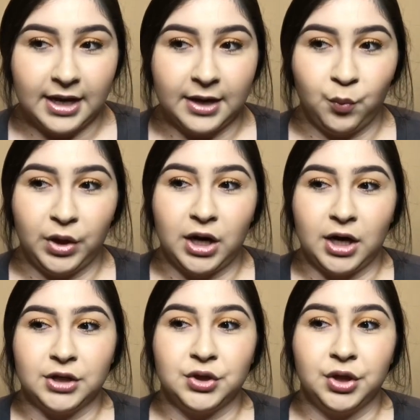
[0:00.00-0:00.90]
we
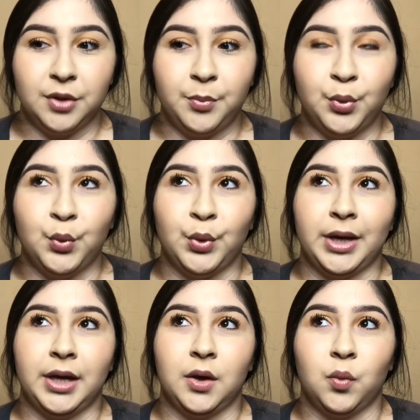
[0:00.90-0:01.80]
got to the
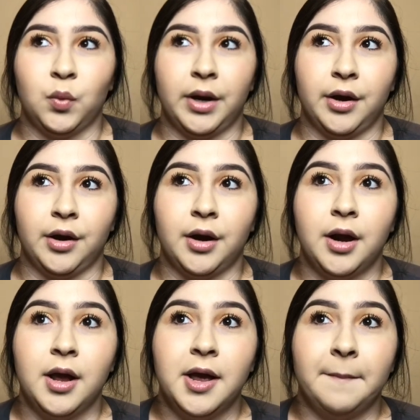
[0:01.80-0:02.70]
point where
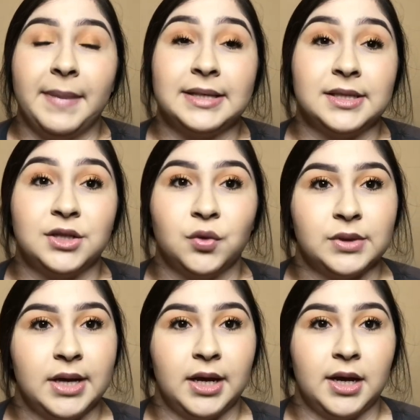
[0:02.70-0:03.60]
my sister was
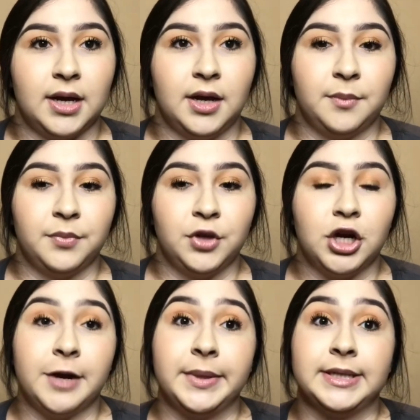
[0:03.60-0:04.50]
like, you're
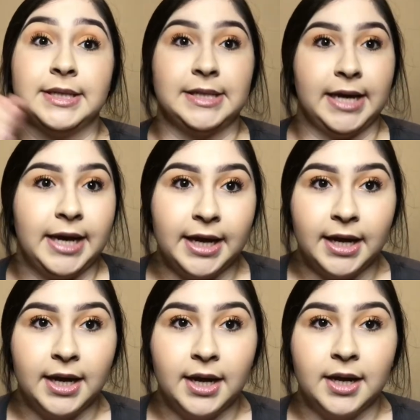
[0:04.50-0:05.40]
coming today,
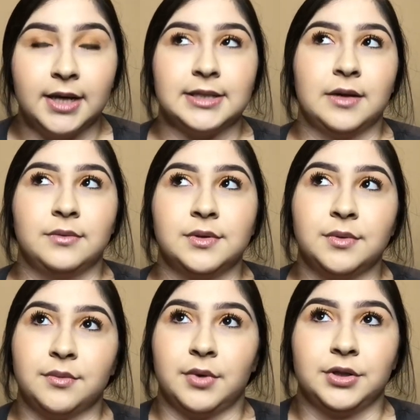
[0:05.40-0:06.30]
because I was with
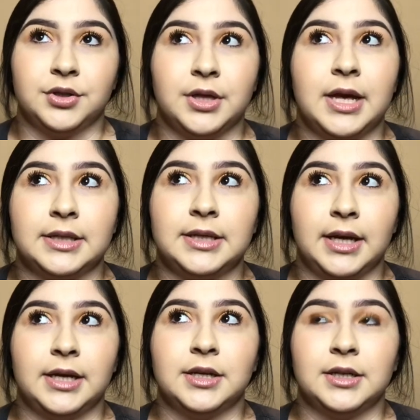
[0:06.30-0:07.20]
Roger that
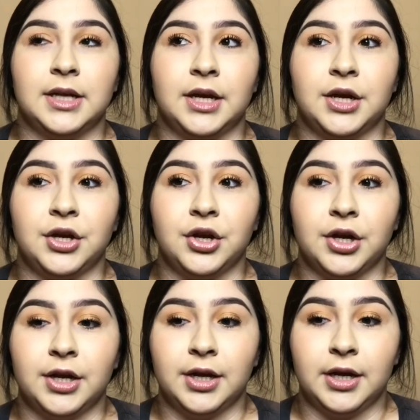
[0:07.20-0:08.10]
day. She's like, you're
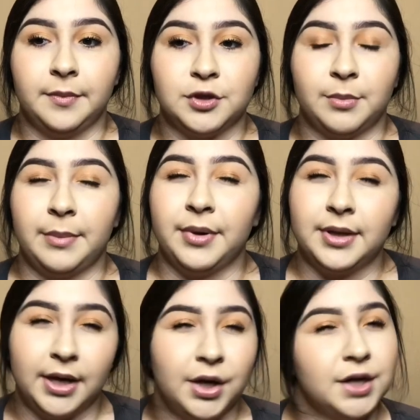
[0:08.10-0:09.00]
gonna come. So my
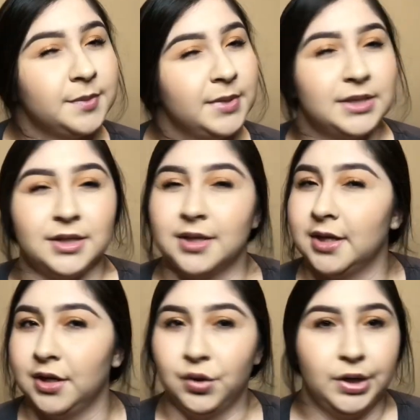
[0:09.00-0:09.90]
birthday and Christmas,
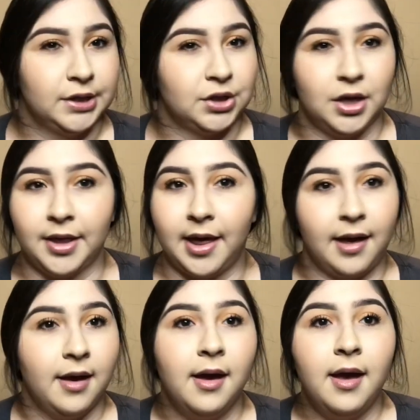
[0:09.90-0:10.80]
New Year's, all of that
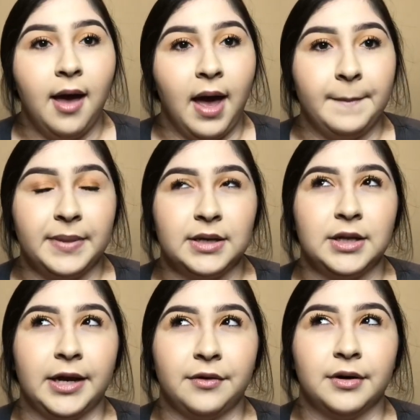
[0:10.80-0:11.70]
happened
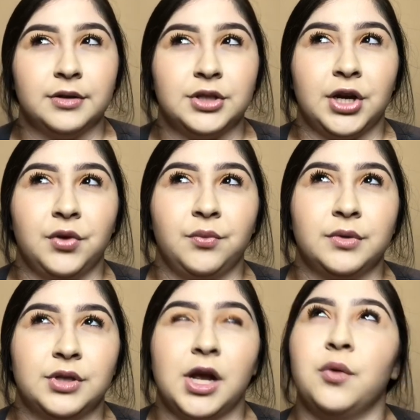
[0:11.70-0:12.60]
like around
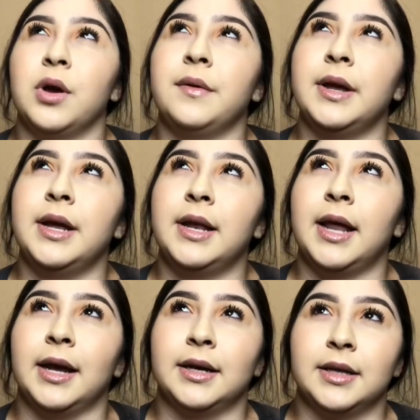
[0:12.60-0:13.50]
January,
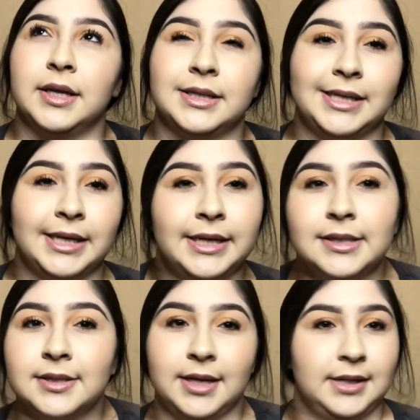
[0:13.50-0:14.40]
like the teens,
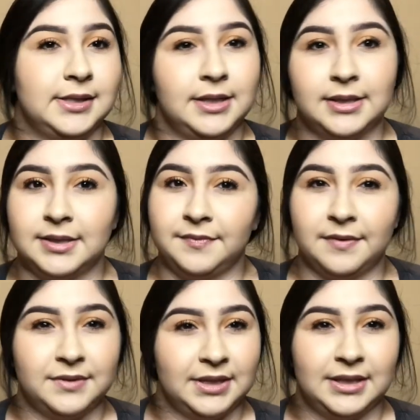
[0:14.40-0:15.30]
18th,
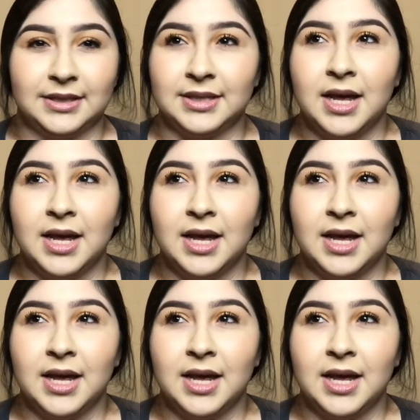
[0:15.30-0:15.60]
15th.